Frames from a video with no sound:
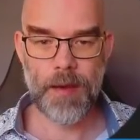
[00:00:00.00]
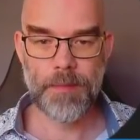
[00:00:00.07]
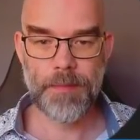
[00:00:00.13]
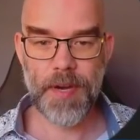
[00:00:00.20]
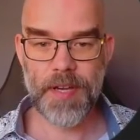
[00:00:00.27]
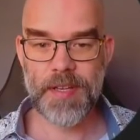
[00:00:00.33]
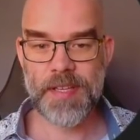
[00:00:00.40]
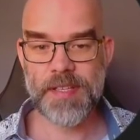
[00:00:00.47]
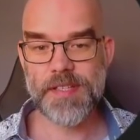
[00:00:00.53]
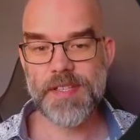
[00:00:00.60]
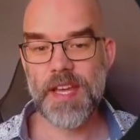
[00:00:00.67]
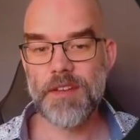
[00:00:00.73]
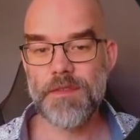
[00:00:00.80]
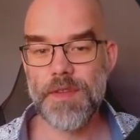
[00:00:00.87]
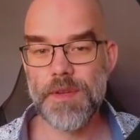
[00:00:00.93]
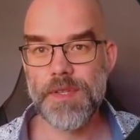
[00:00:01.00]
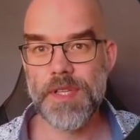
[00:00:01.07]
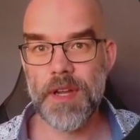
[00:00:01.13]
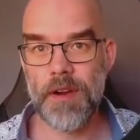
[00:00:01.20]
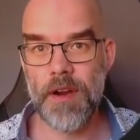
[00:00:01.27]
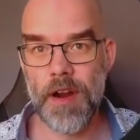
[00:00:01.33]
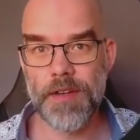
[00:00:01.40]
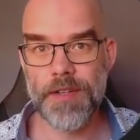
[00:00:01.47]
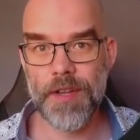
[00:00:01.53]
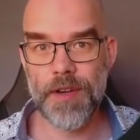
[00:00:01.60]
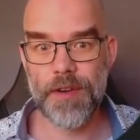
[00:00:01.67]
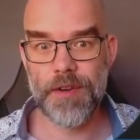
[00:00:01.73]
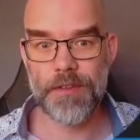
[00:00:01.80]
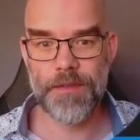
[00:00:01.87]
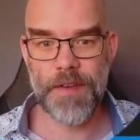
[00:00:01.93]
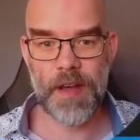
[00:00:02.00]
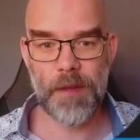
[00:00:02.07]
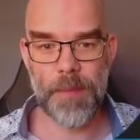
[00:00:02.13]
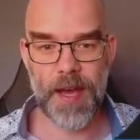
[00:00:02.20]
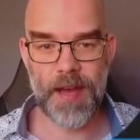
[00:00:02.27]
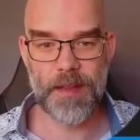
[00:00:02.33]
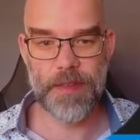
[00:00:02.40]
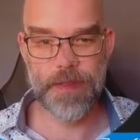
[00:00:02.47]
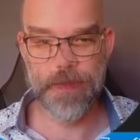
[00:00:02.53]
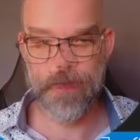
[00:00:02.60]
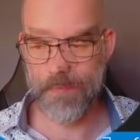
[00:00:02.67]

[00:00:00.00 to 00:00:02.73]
But instead of using our hard-coded file path,